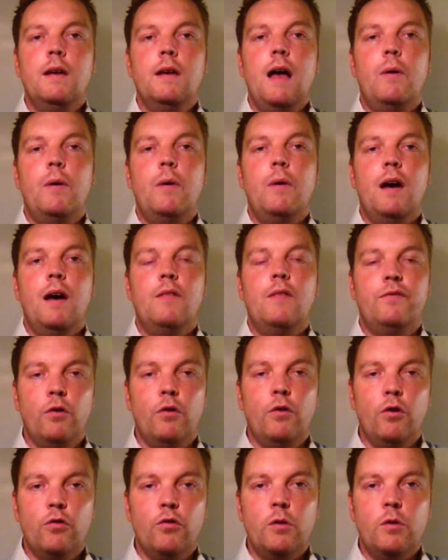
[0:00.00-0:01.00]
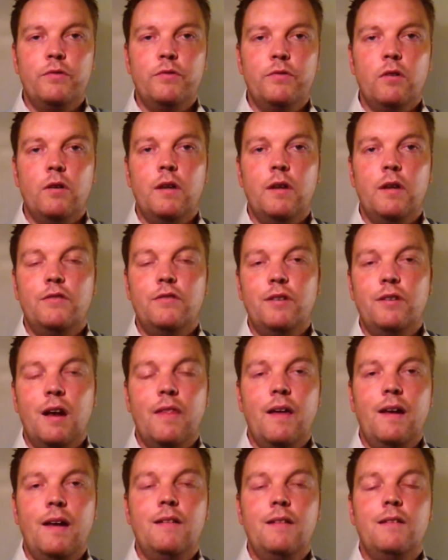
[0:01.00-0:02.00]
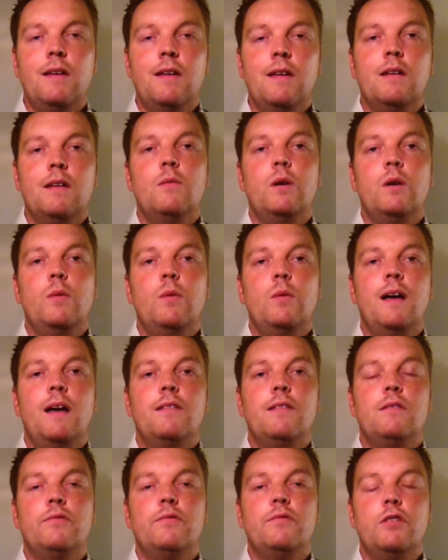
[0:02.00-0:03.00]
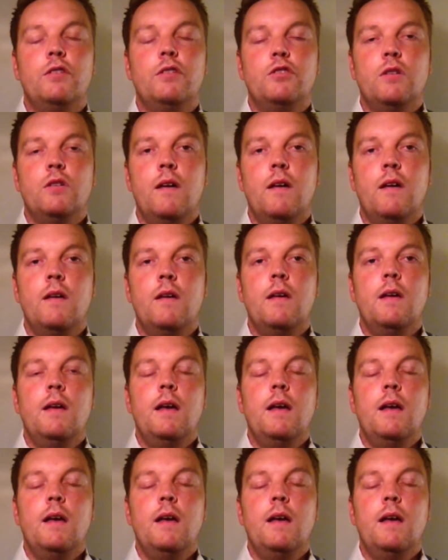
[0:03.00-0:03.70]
and we had 4 groups on each side of the Atlantic. We were dancing for each other.